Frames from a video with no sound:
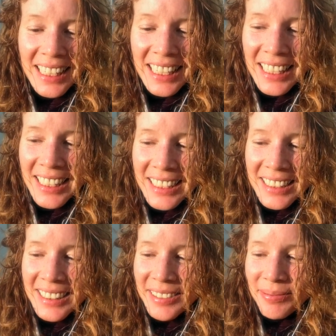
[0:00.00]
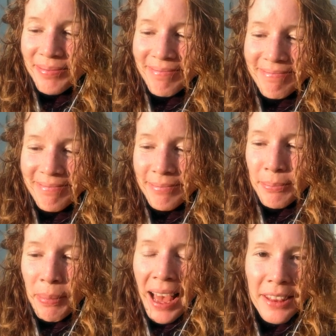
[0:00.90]
hidden
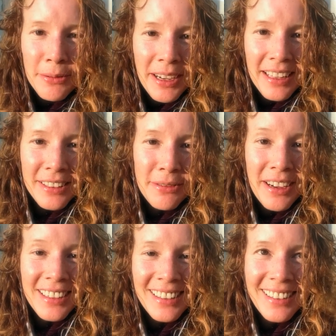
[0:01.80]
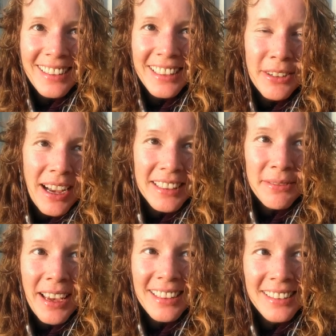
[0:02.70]
pathways of energy, to
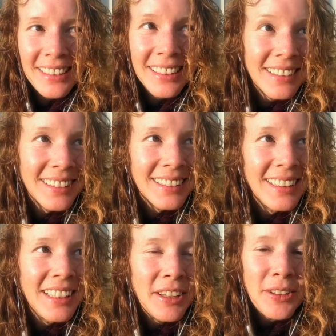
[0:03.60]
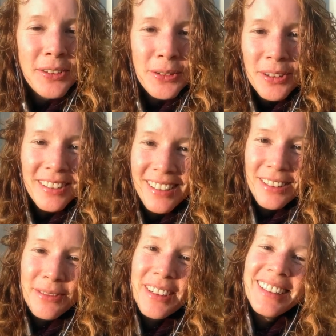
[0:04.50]
activate hidden sources
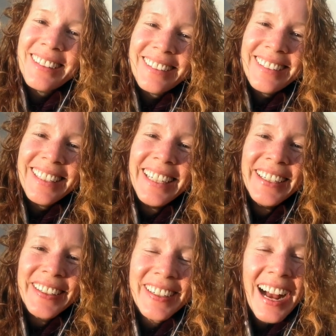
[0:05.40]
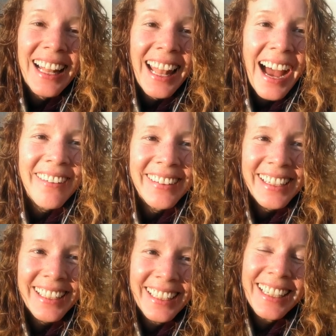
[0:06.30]
of energy, or
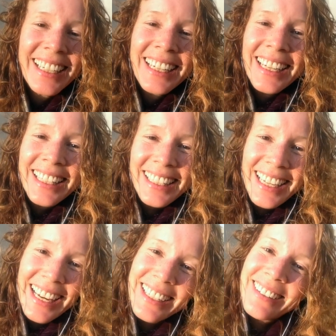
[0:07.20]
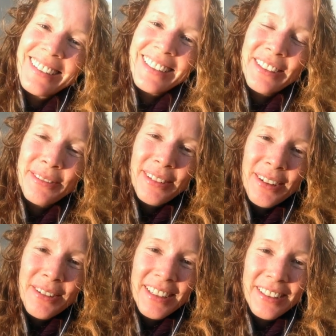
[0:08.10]
allowing the energy to
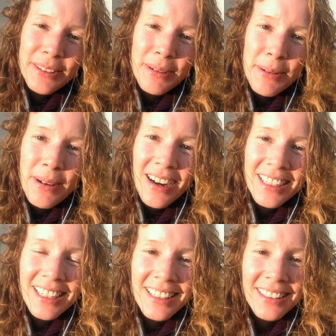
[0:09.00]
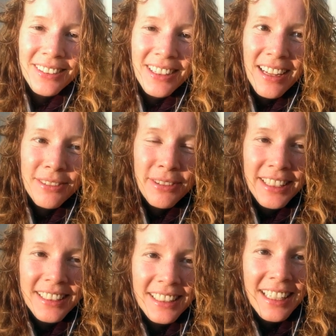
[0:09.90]
flow into my body and to not
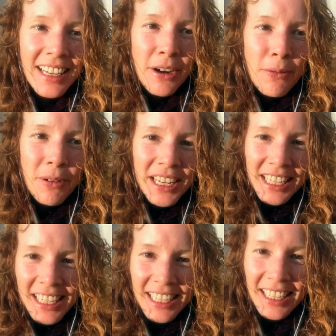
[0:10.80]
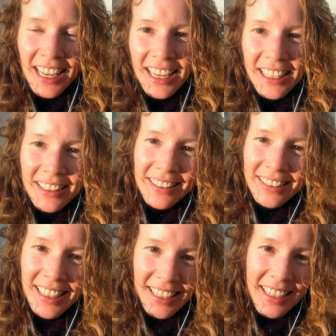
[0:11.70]
feel weak and
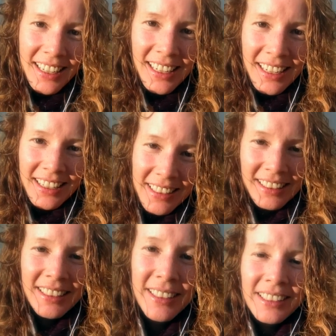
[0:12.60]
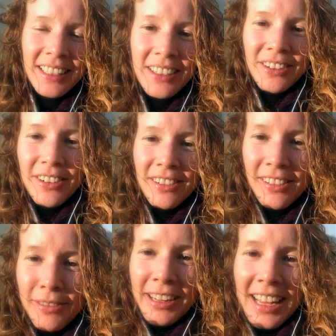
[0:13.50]
sick and, you know, all
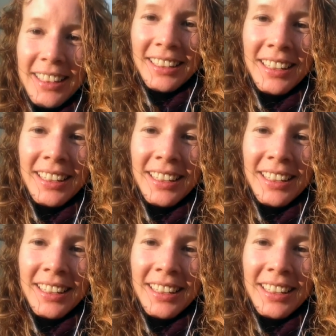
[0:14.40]
of that.